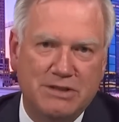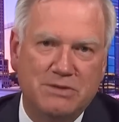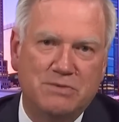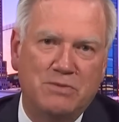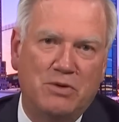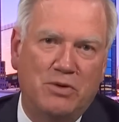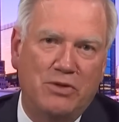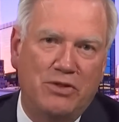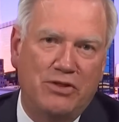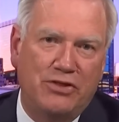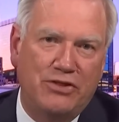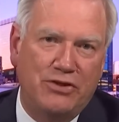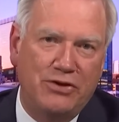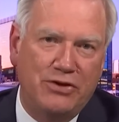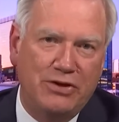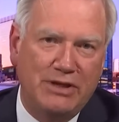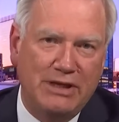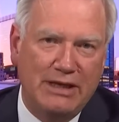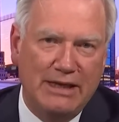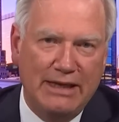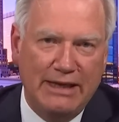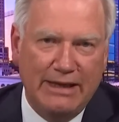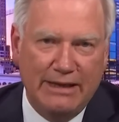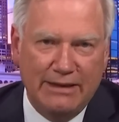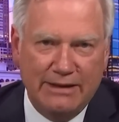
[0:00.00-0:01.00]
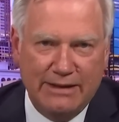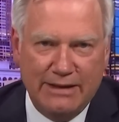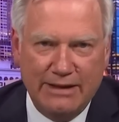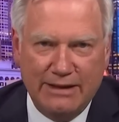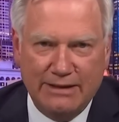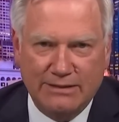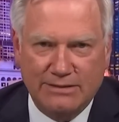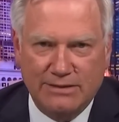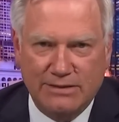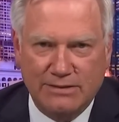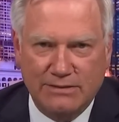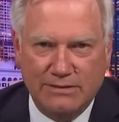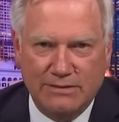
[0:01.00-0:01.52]
There's more than 30 land
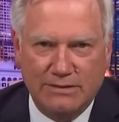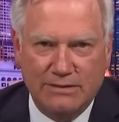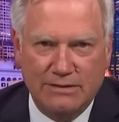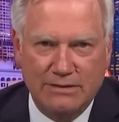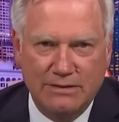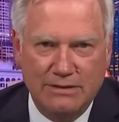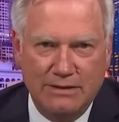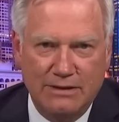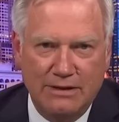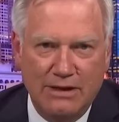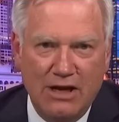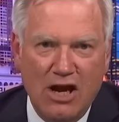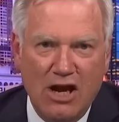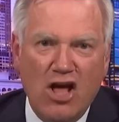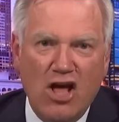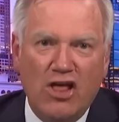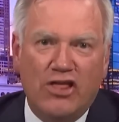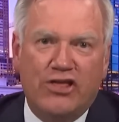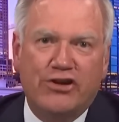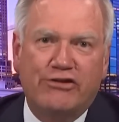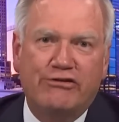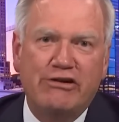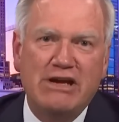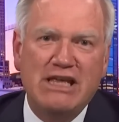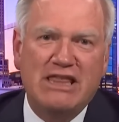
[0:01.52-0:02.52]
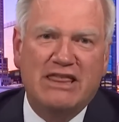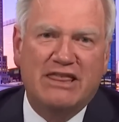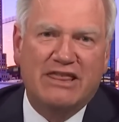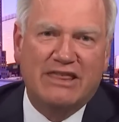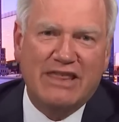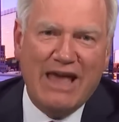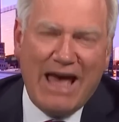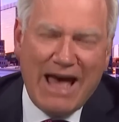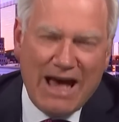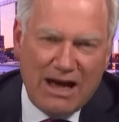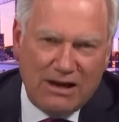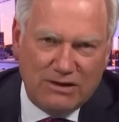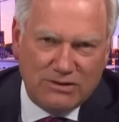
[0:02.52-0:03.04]
councils,
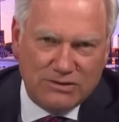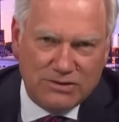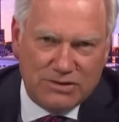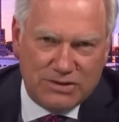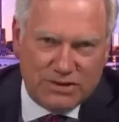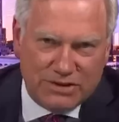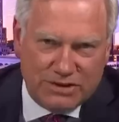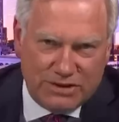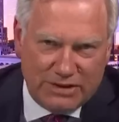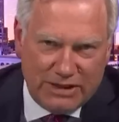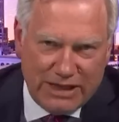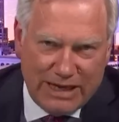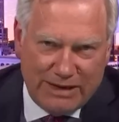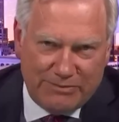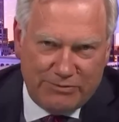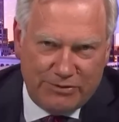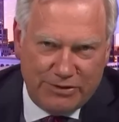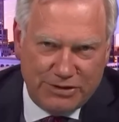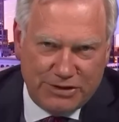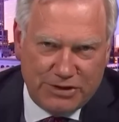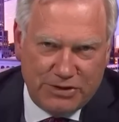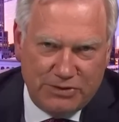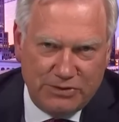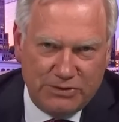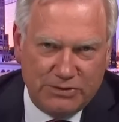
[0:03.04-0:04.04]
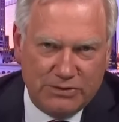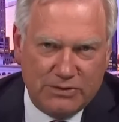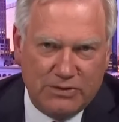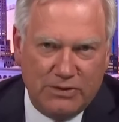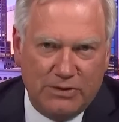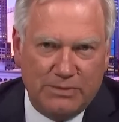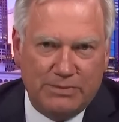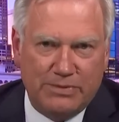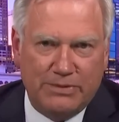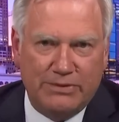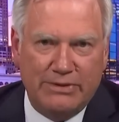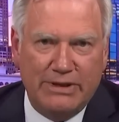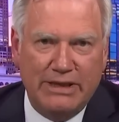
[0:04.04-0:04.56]
3,000 Aboriginal
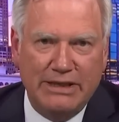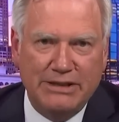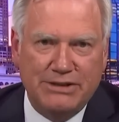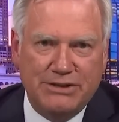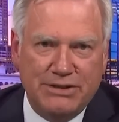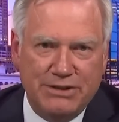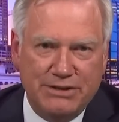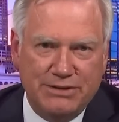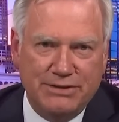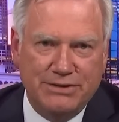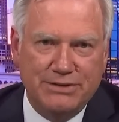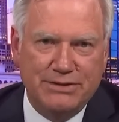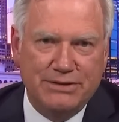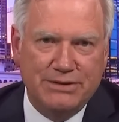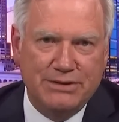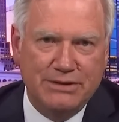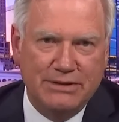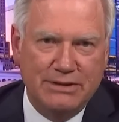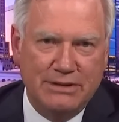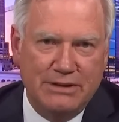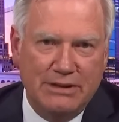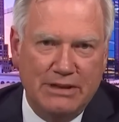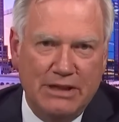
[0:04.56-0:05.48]
corporations.